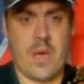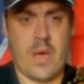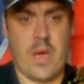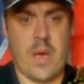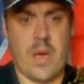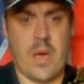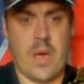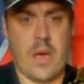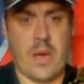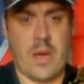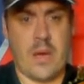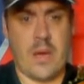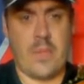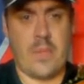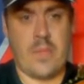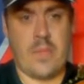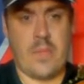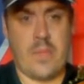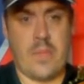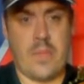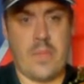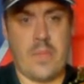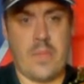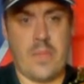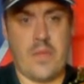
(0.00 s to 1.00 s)

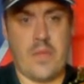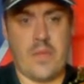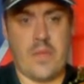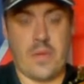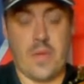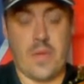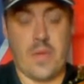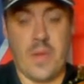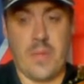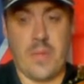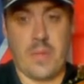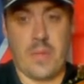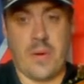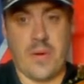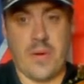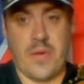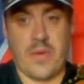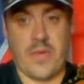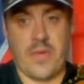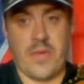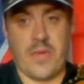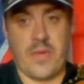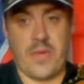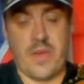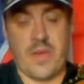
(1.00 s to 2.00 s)
The Dudley
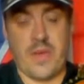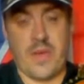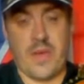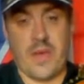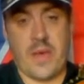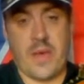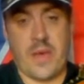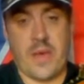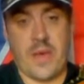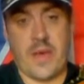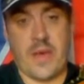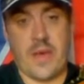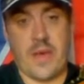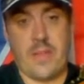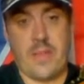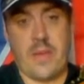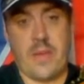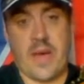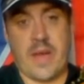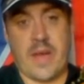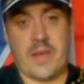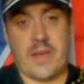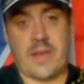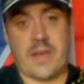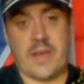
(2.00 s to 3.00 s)
Boys
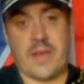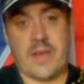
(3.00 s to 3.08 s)
had